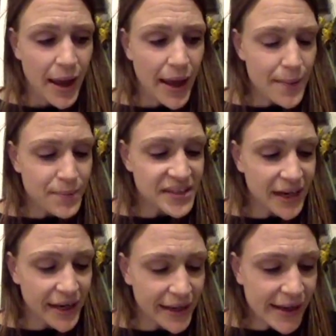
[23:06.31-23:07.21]

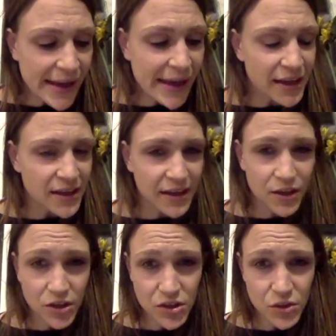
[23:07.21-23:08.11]
particularly
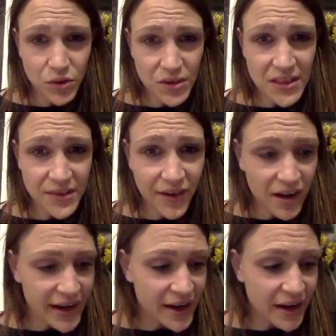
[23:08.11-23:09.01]
good sources of iron are